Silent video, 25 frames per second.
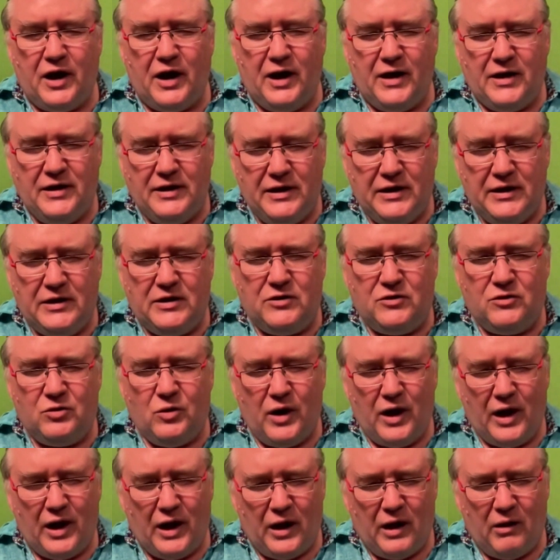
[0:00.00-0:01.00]
I need to
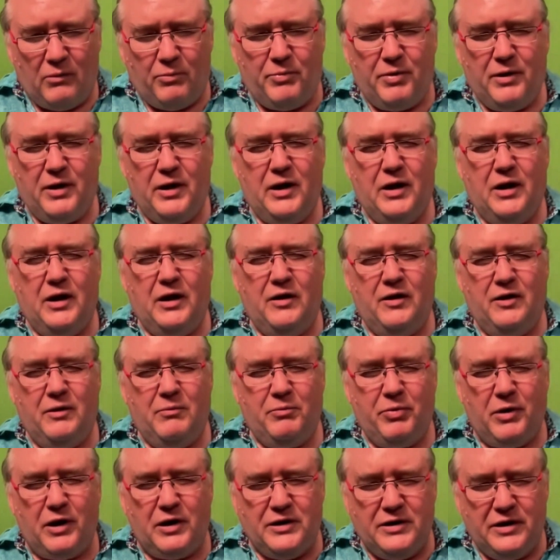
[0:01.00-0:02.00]
help the
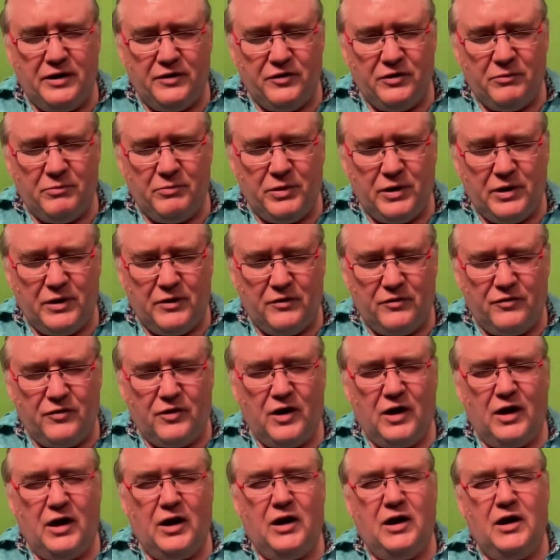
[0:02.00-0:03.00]
participants
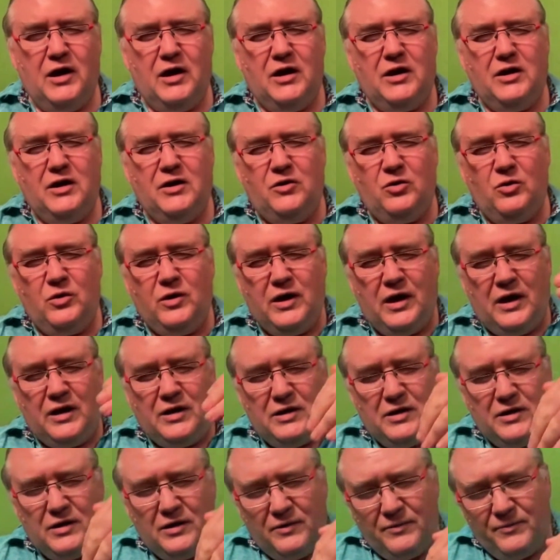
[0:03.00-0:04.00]
to get